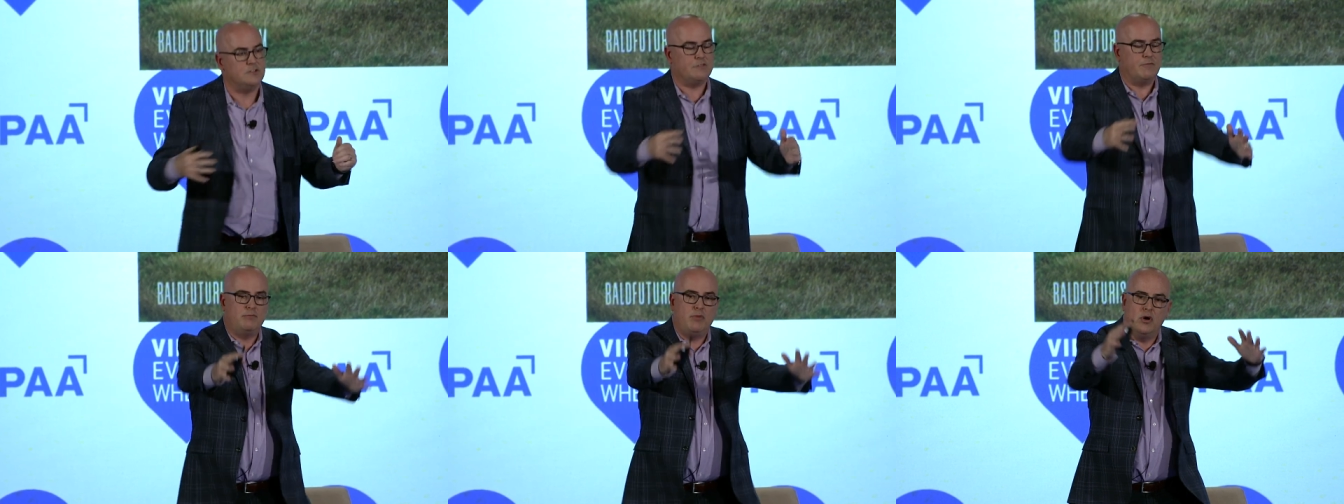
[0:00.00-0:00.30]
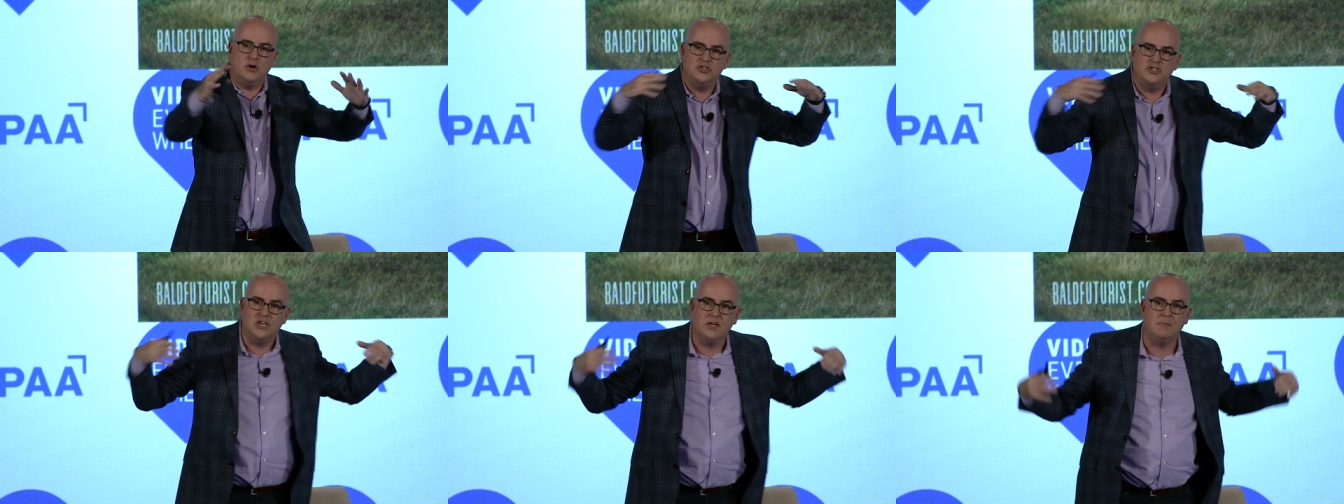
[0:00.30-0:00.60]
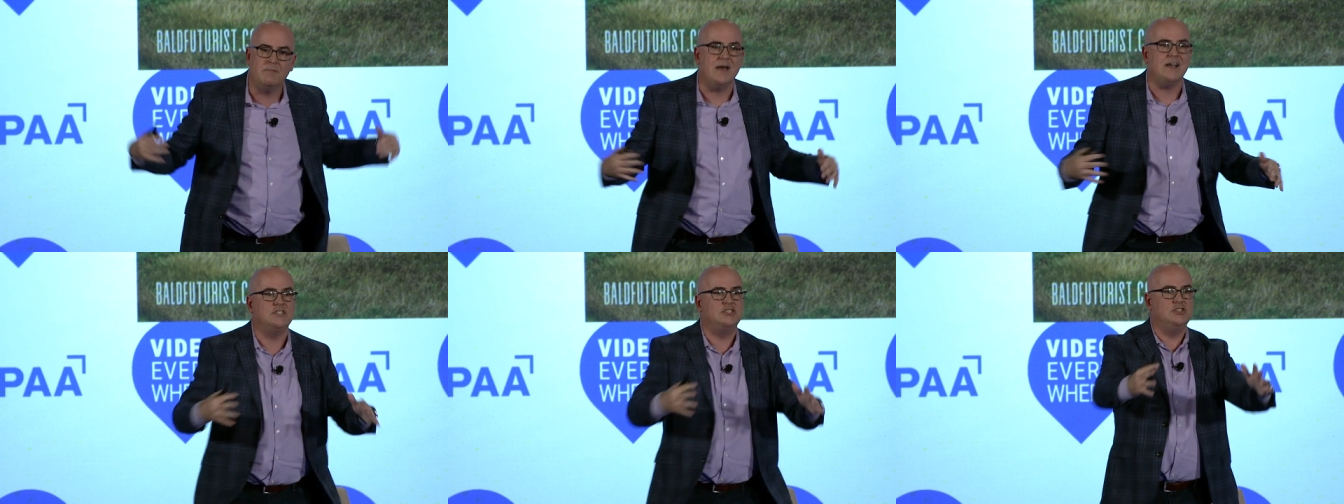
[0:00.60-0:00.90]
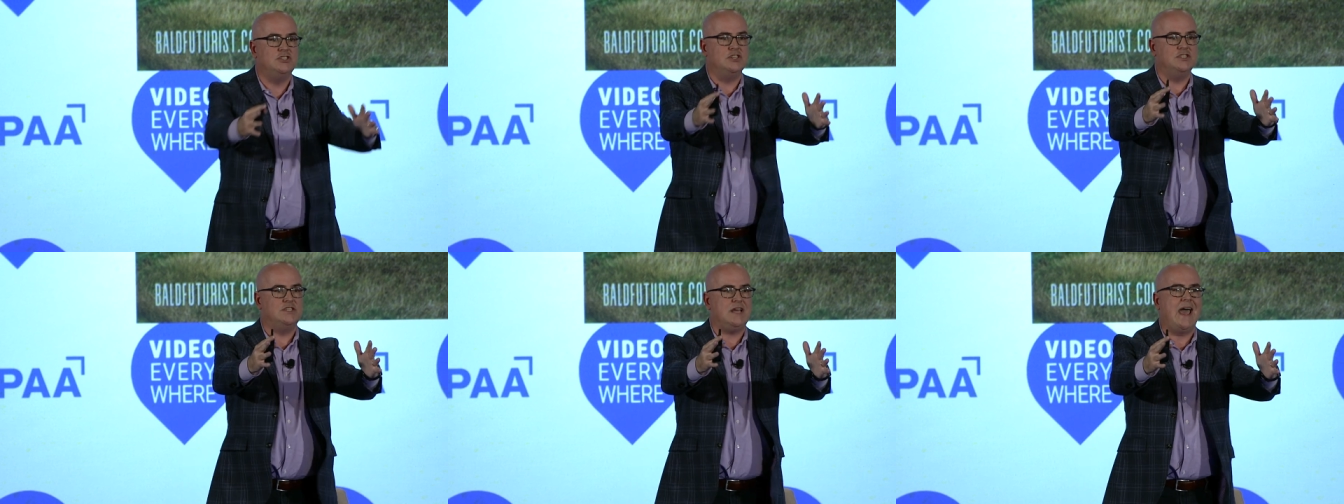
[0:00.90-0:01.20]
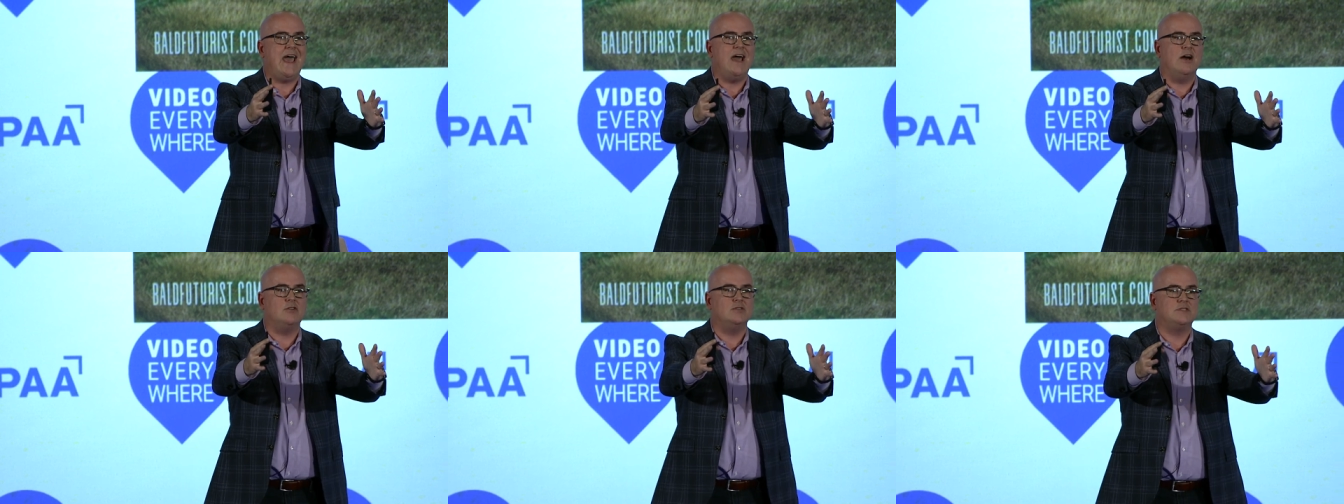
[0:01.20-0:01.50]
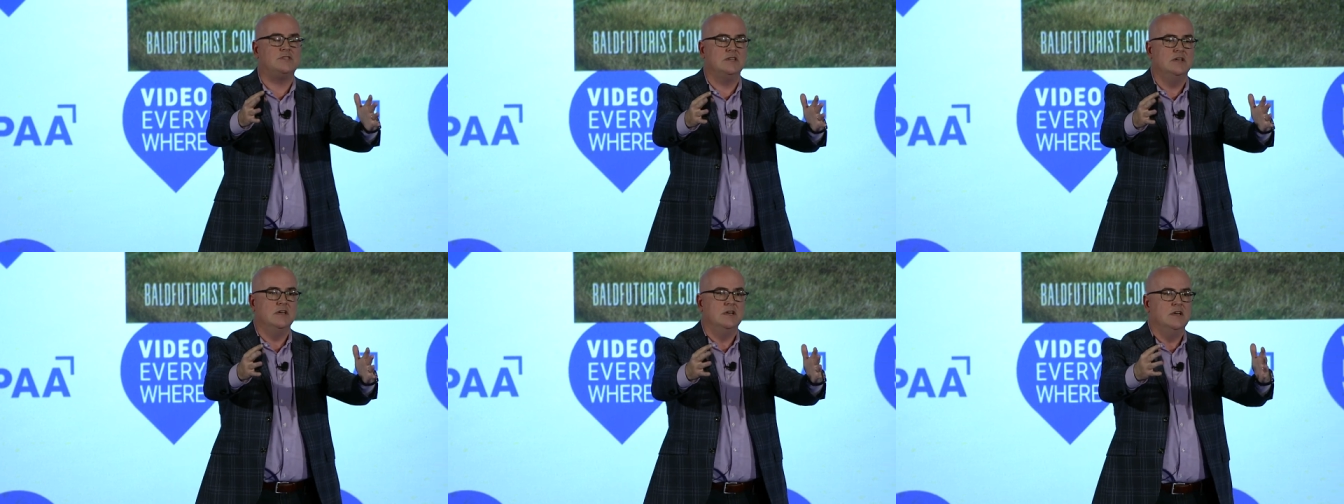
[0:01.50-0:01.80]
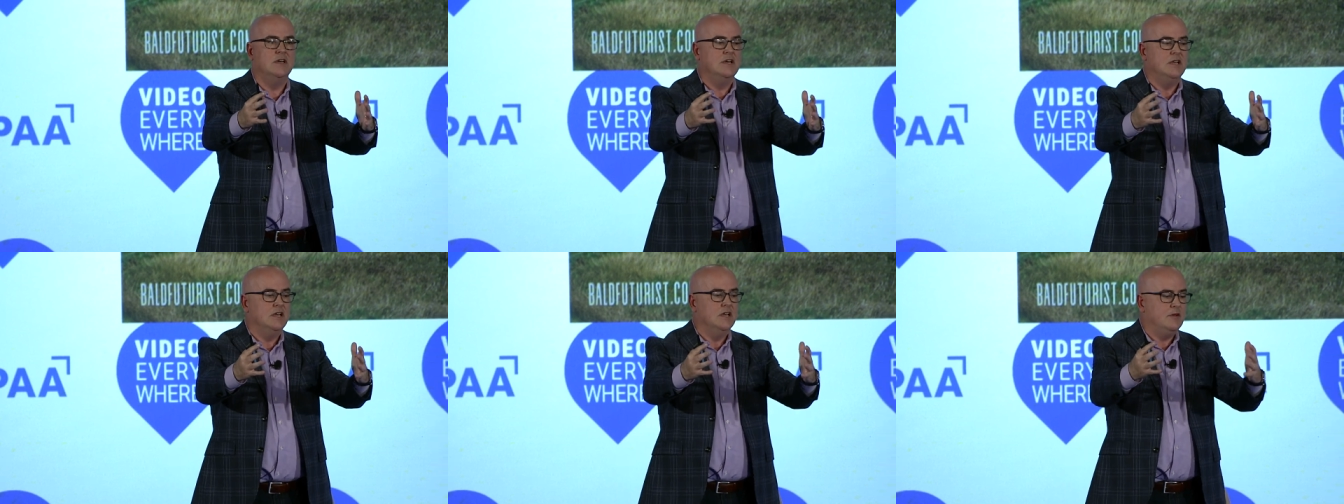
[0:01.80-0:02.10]
pushing messages out,
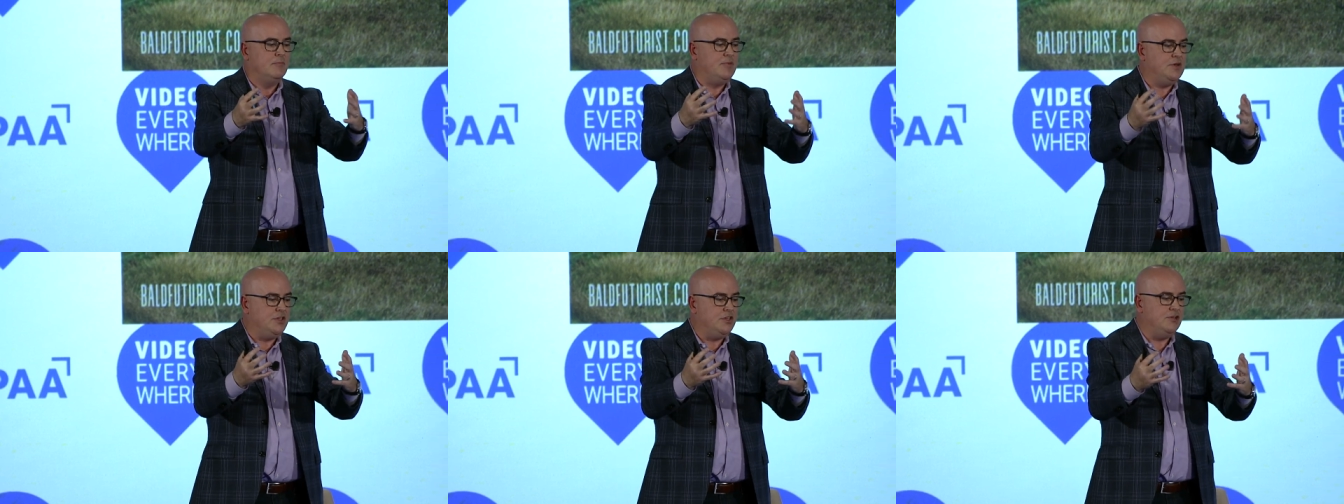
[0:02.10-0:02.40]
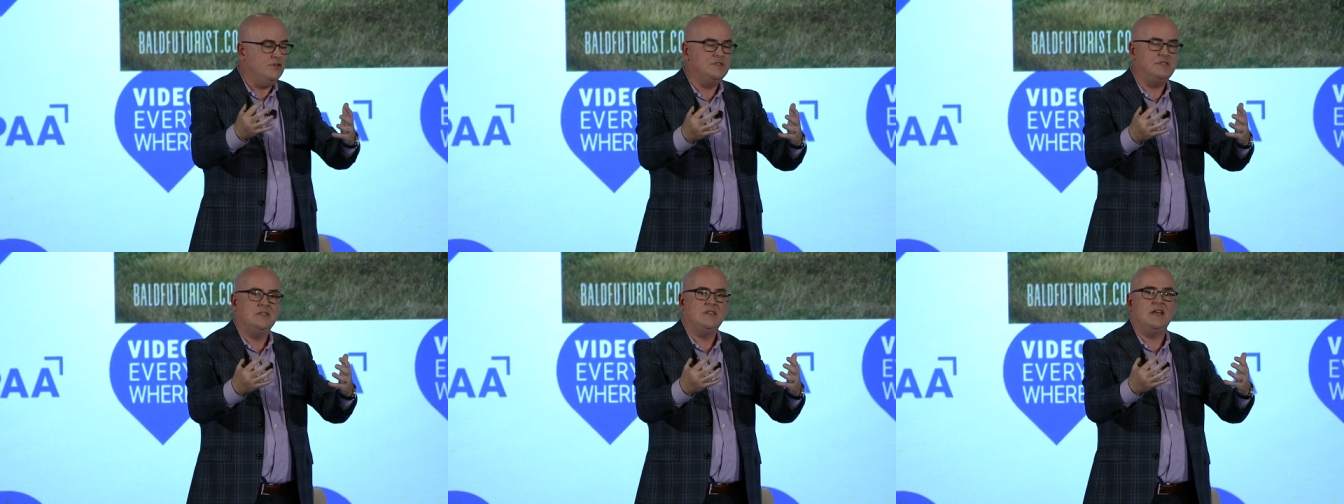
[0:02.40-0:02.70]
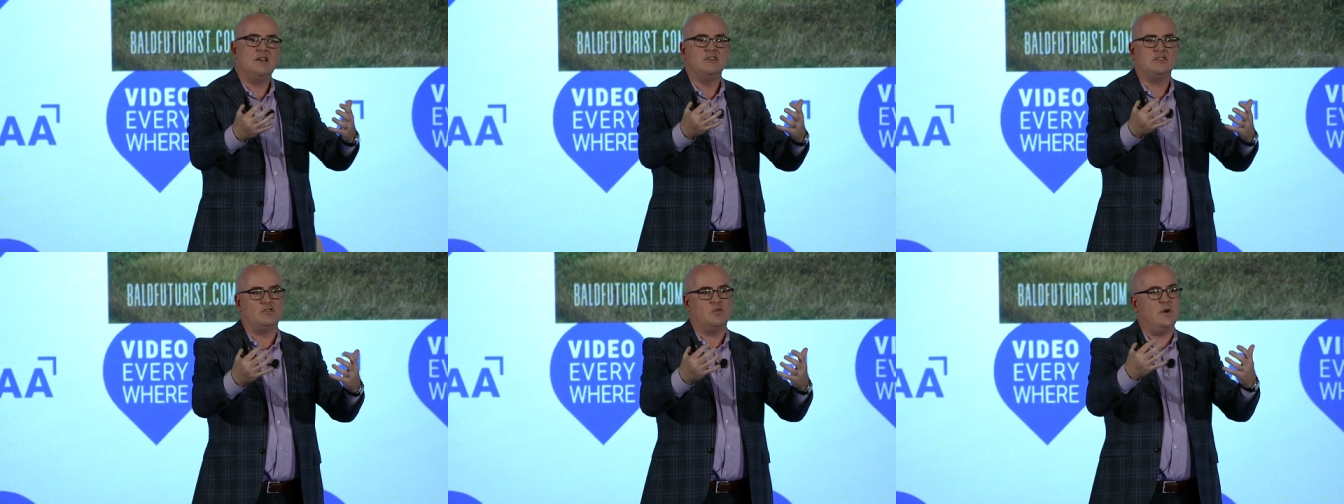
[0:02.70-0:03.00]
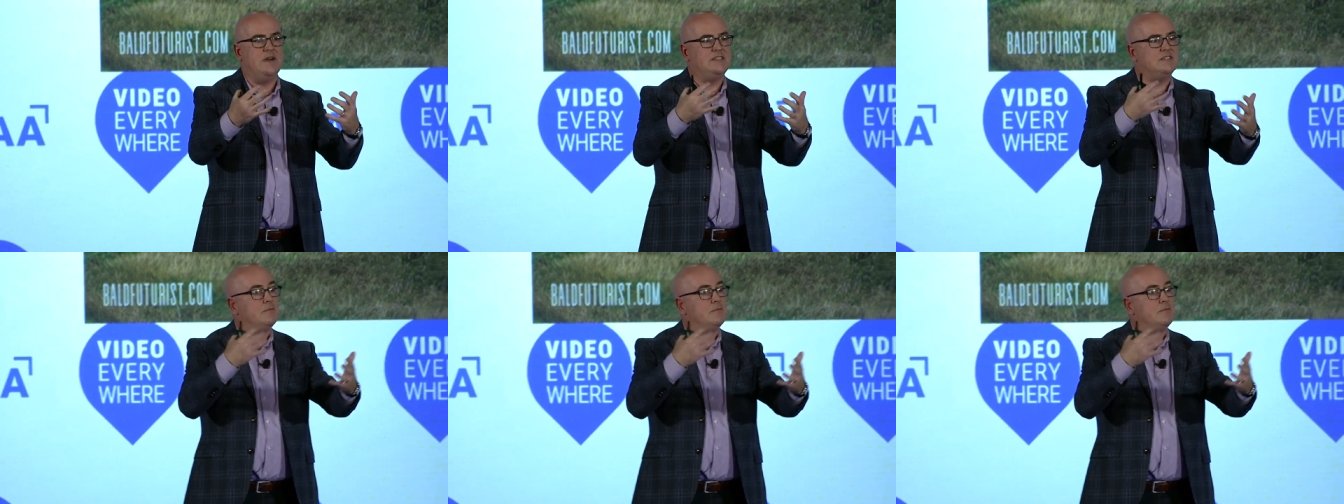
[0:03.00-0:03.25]
but using that as a way to